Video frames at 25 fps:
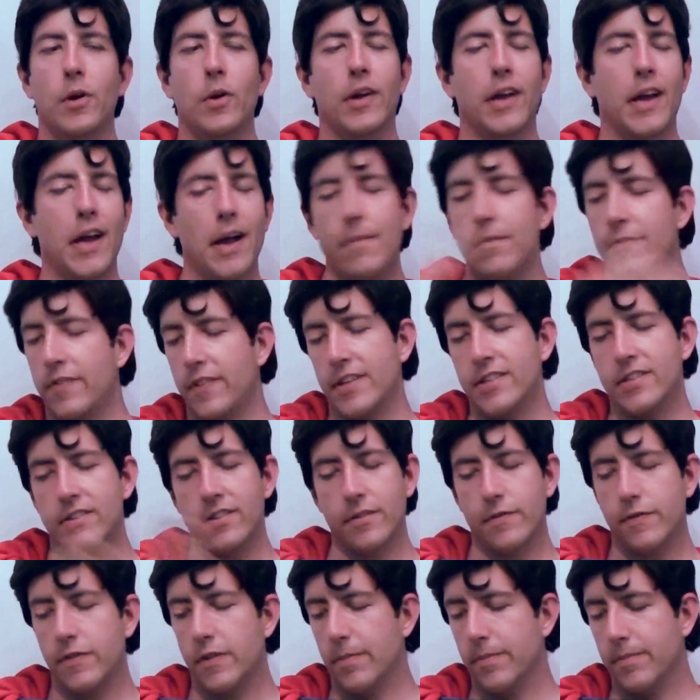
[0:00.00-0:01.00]
Okay, I'm
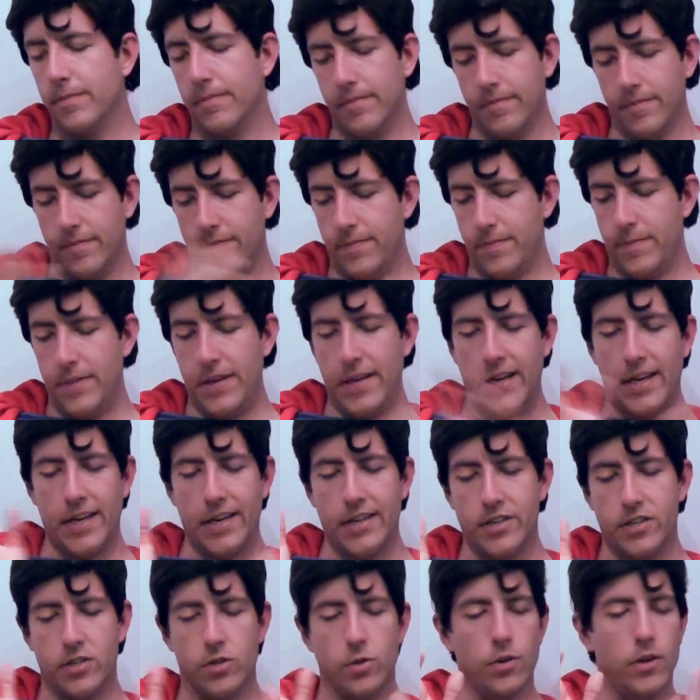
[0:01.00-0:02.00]
flustered from being
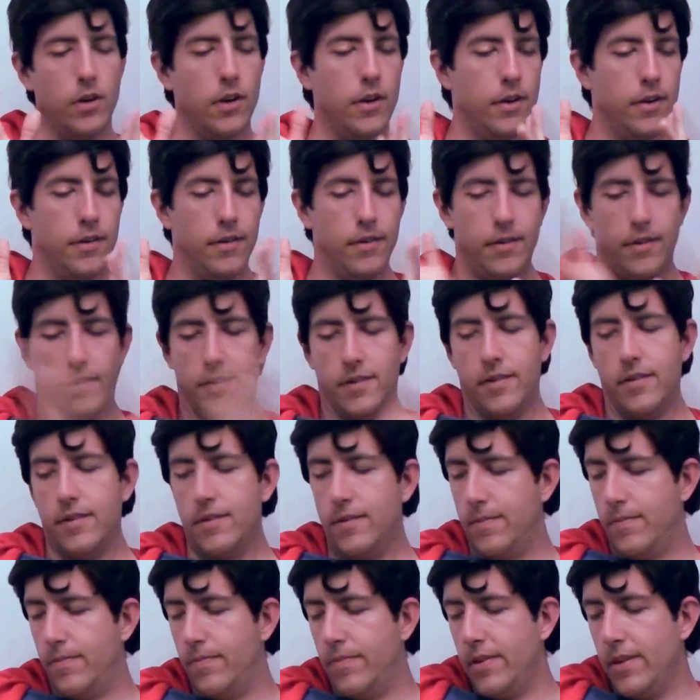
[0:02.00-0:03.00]
in a suit and
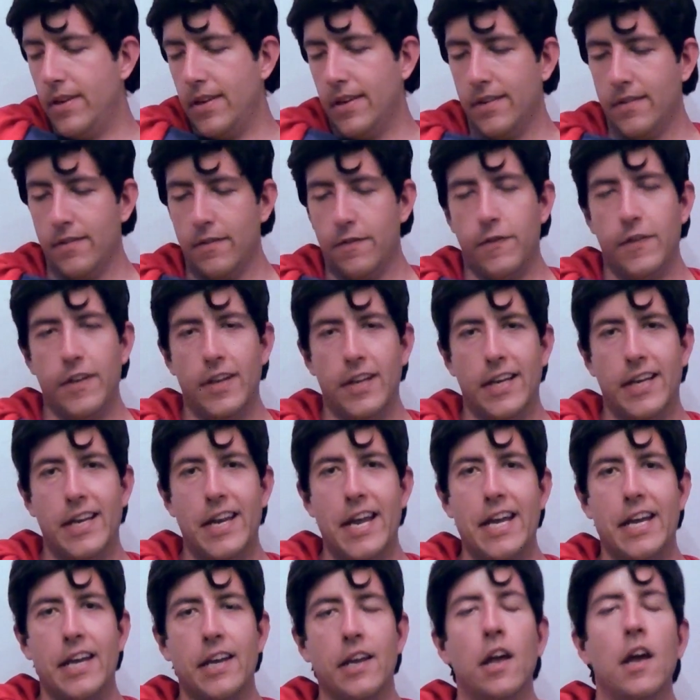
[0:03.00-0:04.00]
being feeling
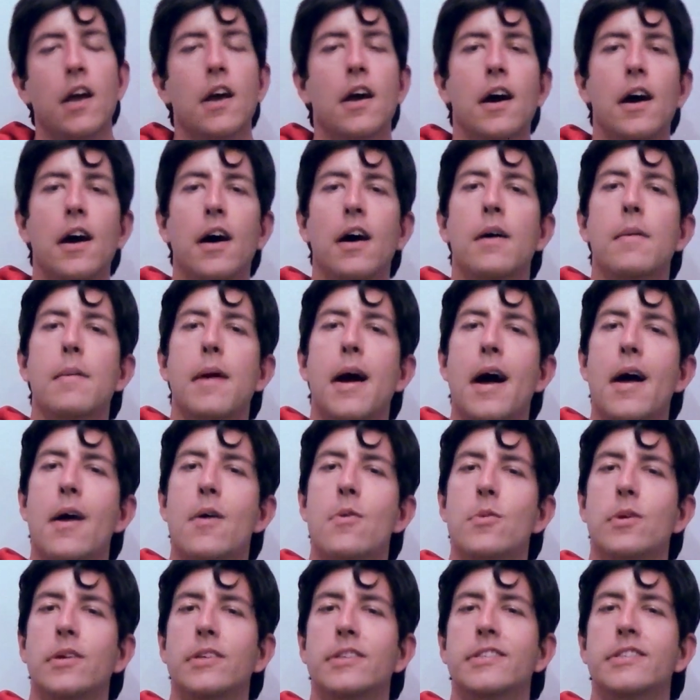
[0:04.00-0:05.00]
naked. Um, I
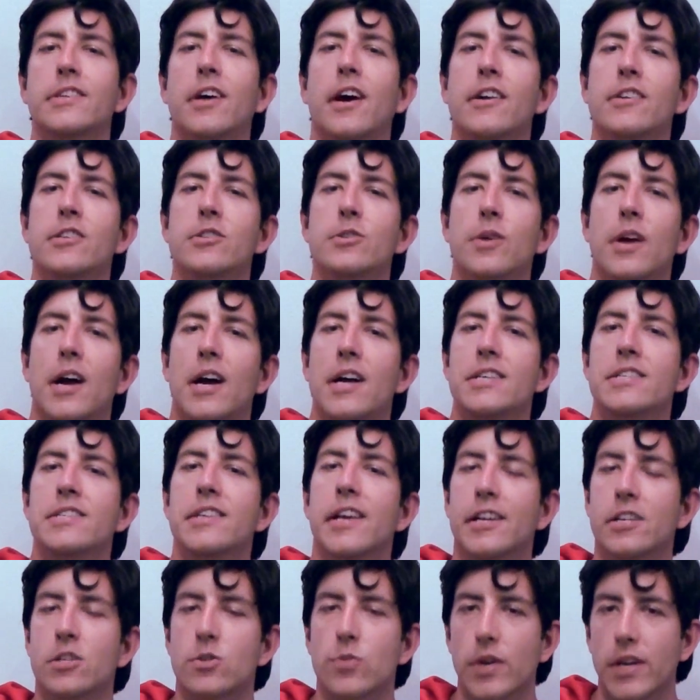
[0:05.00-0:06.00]
will talk to you guys
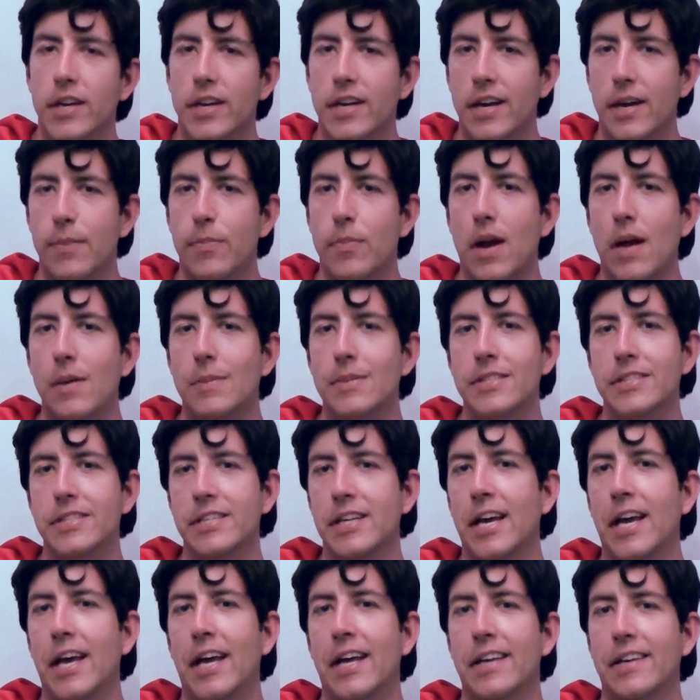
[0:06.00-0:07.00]
next week, I
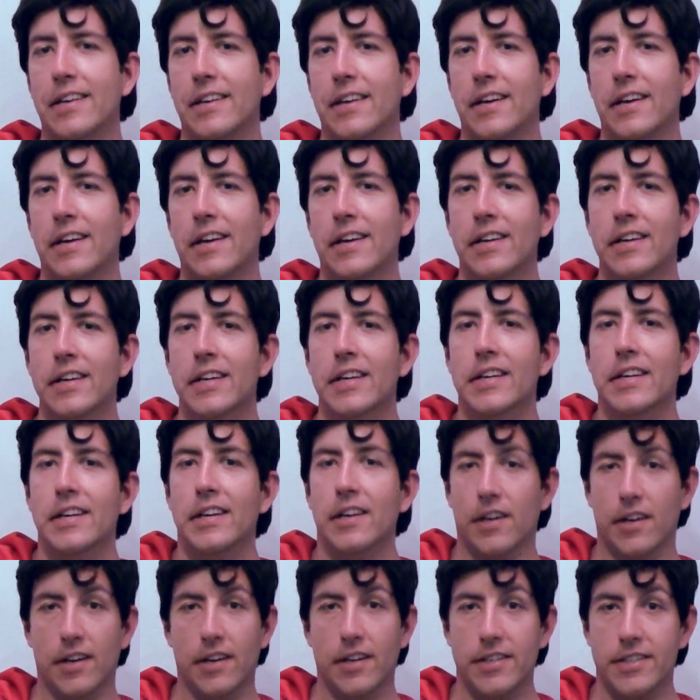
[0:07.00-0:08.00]
promise. And uh,
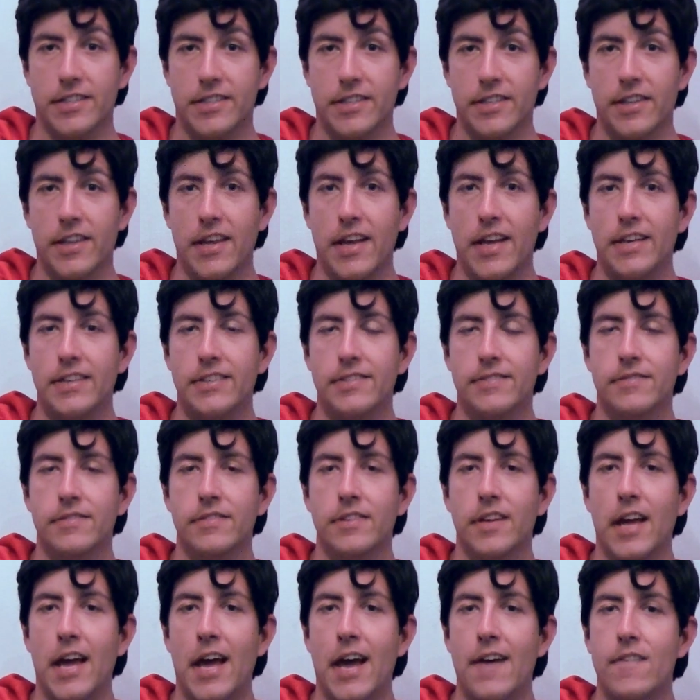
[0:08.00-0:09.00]
uh, until
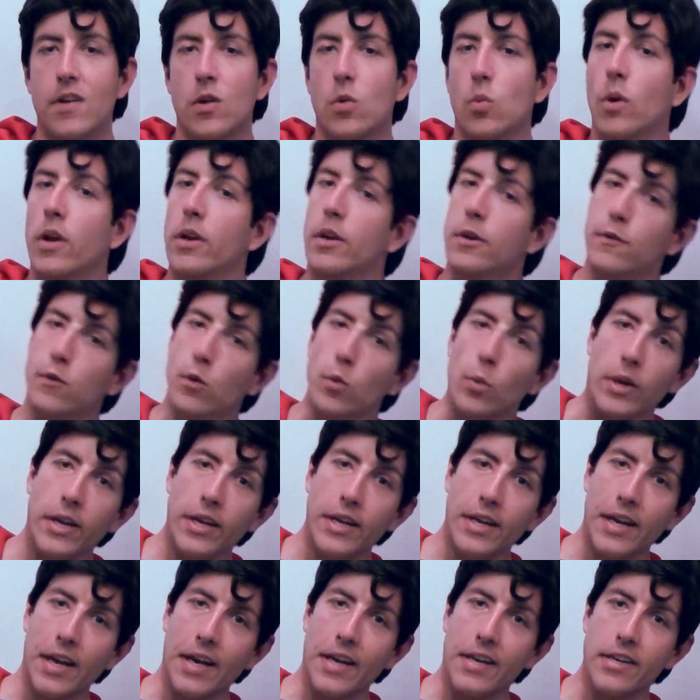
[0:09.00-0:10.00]
then, have a wonderful
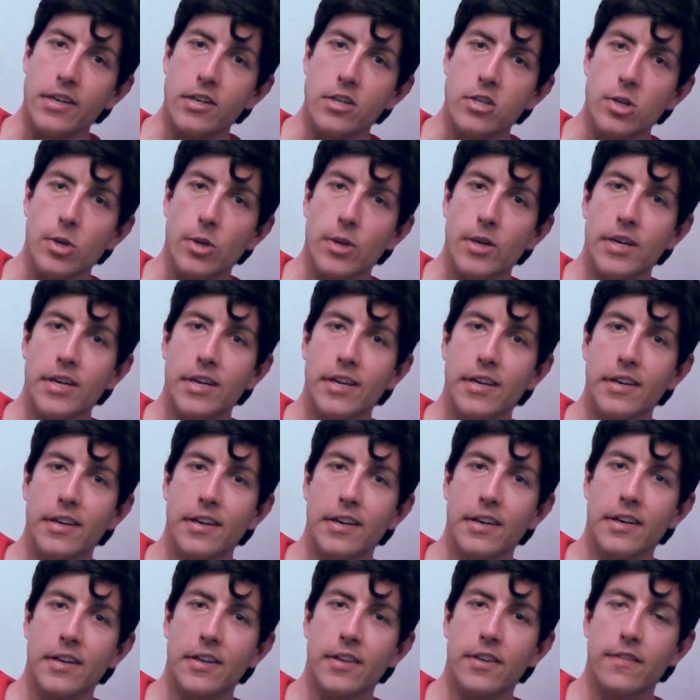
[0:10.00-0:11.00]
week and enjoy
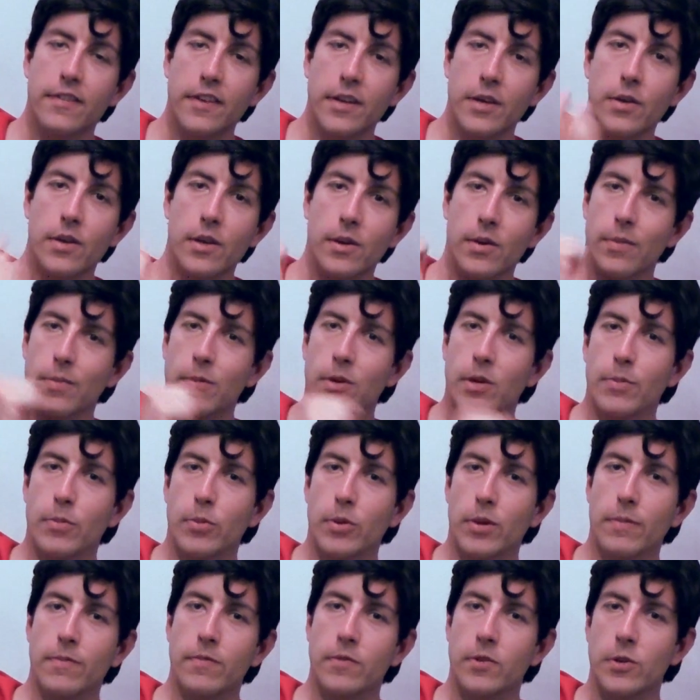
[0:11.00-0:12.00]
uh, the video that I'm going to
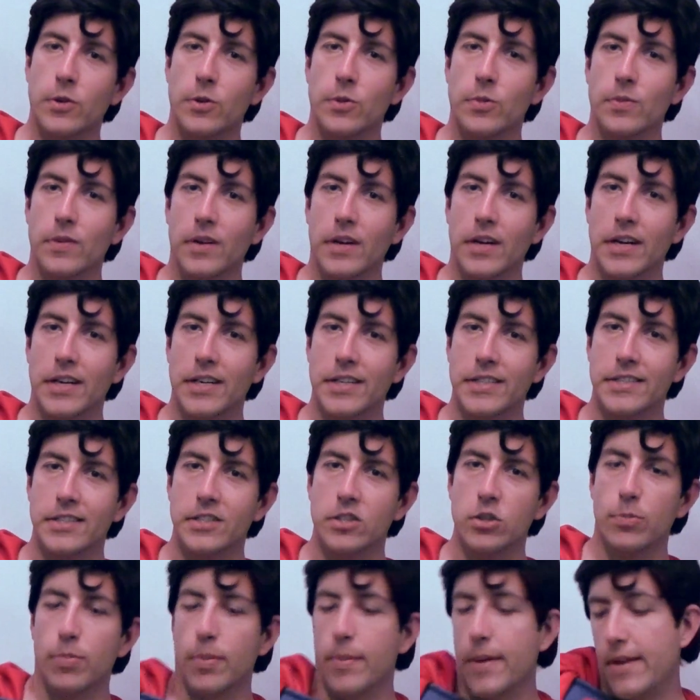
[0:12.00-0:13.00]
put up for you. Uh, it's
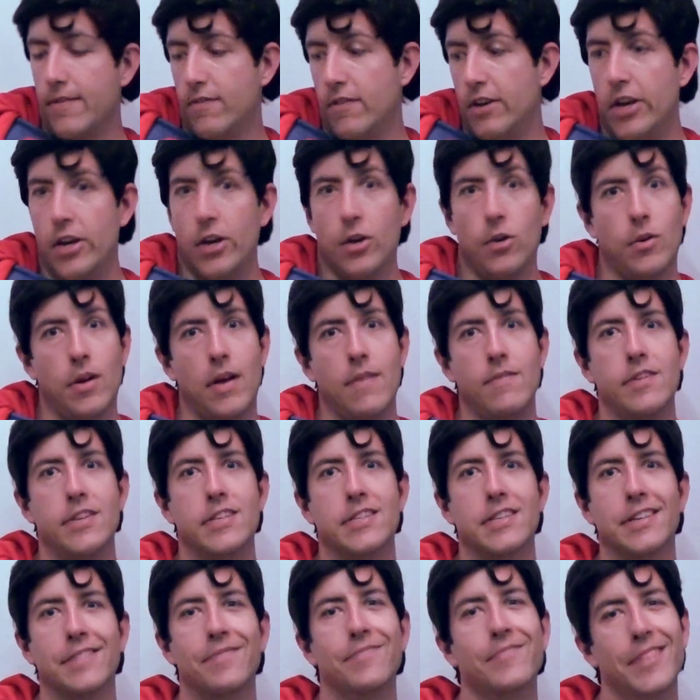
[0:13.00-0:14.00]
a Superman video,
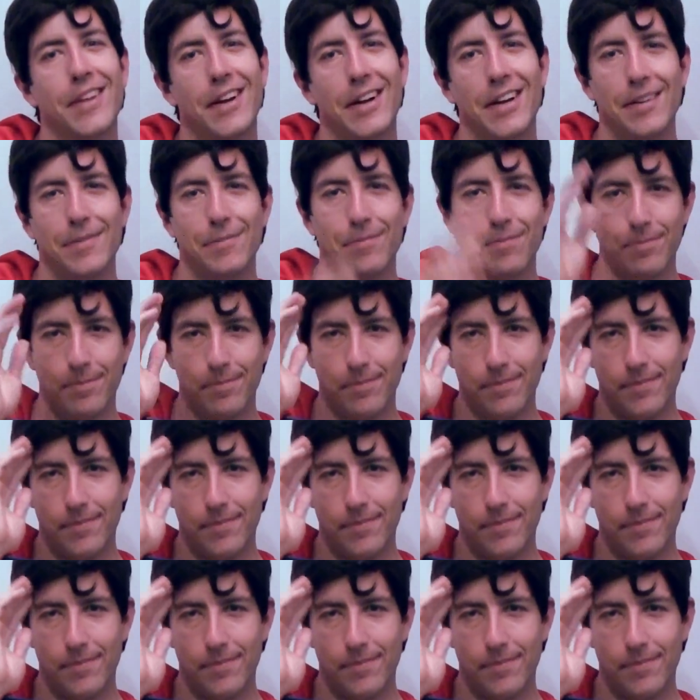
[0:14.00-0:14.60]
obviously. All right,